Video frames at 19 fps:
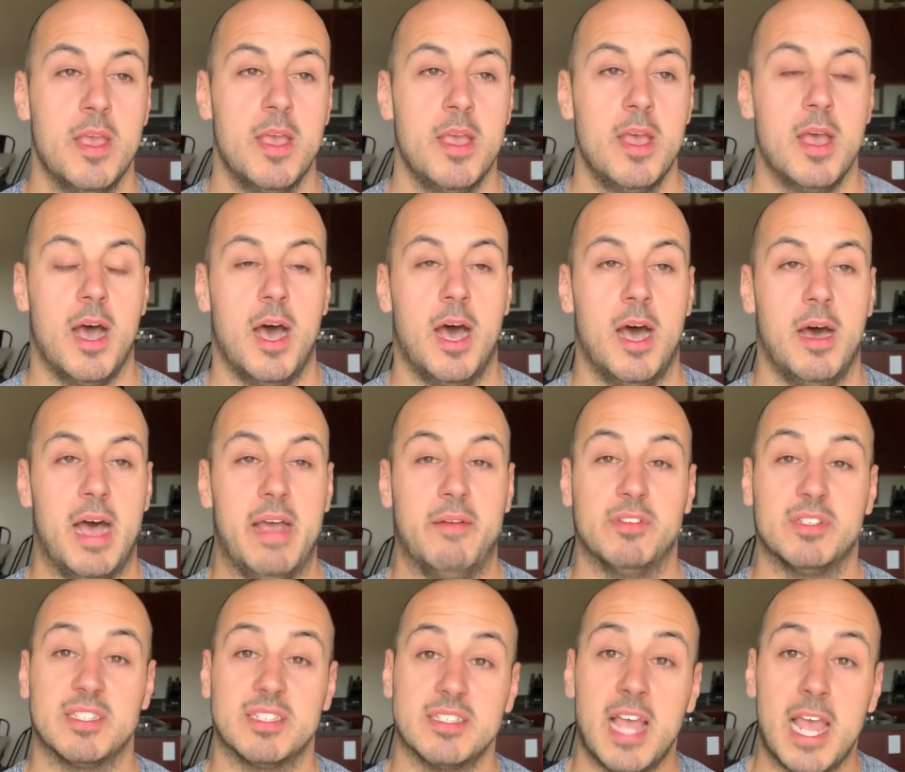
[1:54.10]
I have a
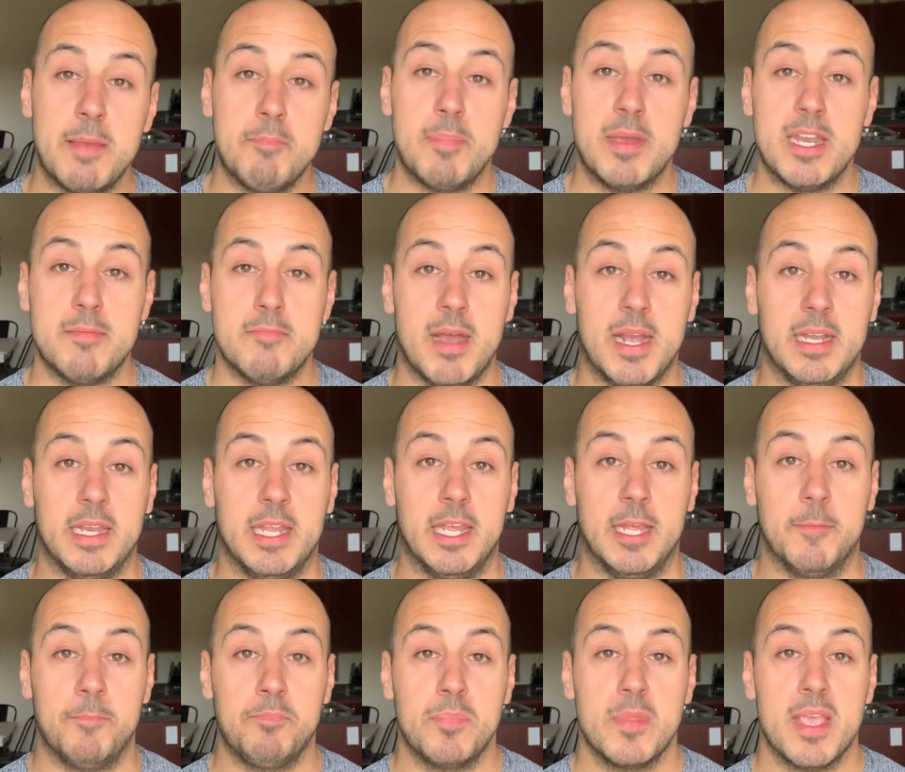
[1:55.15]
slight bend in my
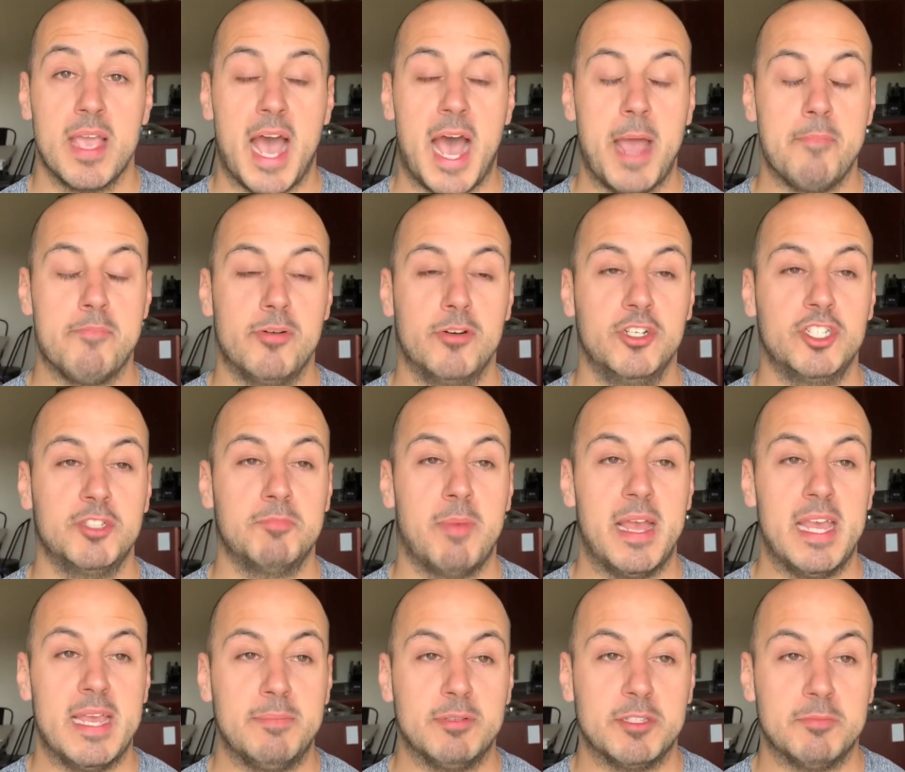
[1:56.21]
knee. I push my
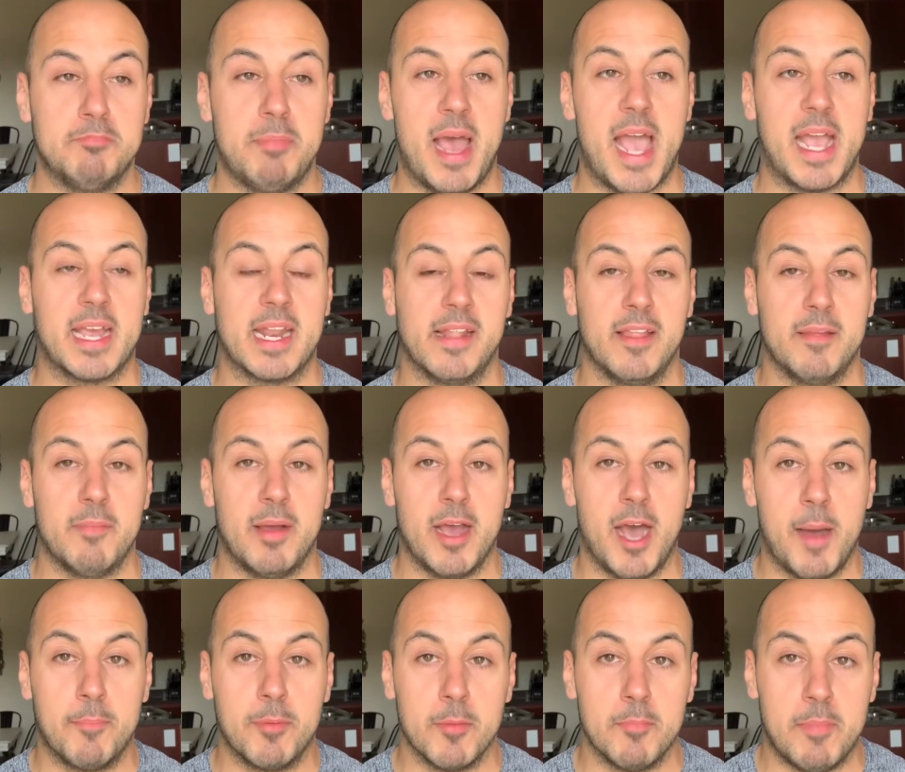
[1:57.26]
hips back and I let my
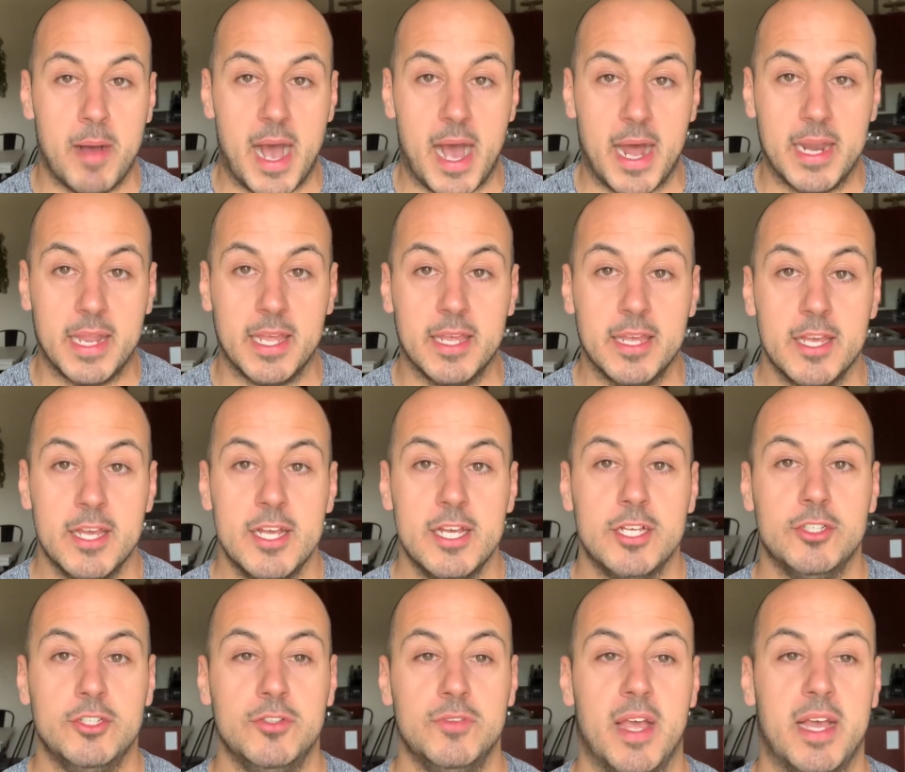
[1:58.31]
upper body
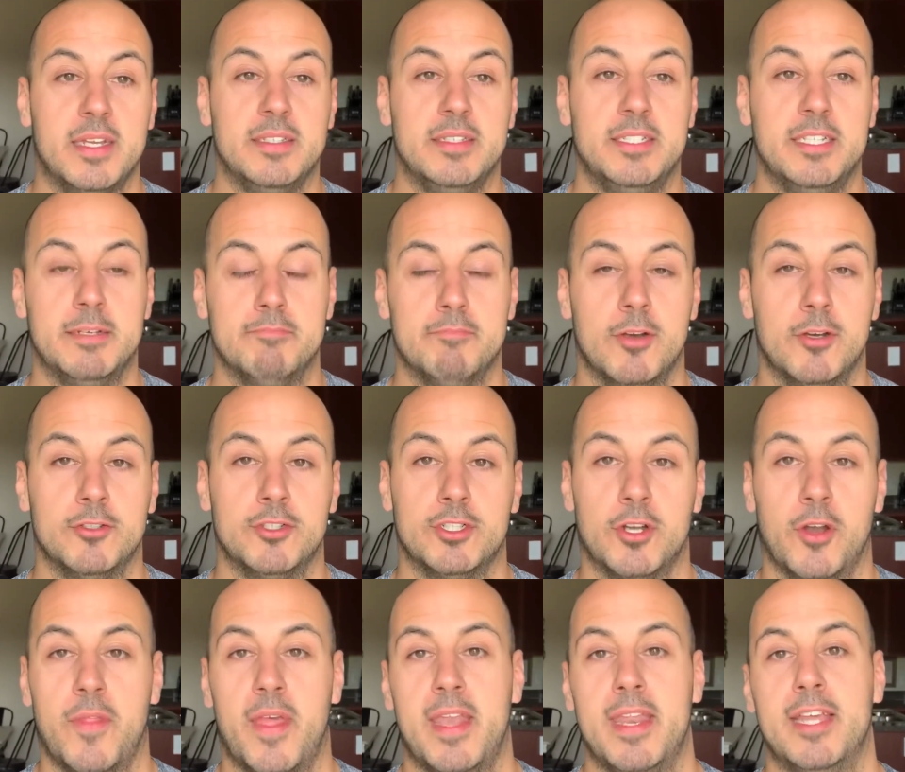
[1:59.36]
do that dip motion or
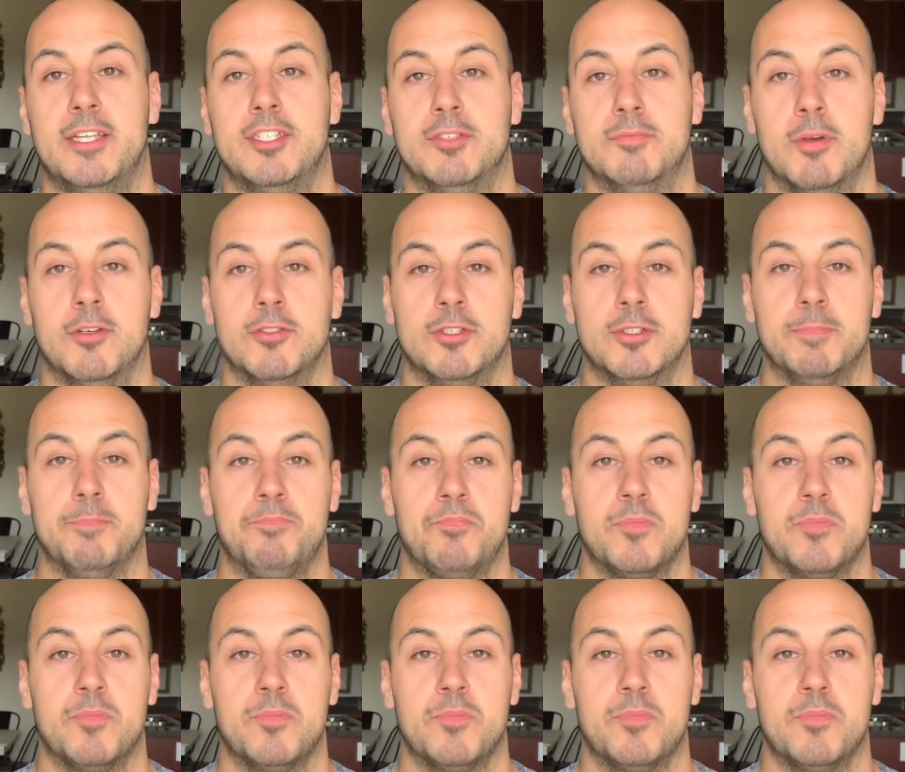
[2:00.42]
that hinge motion.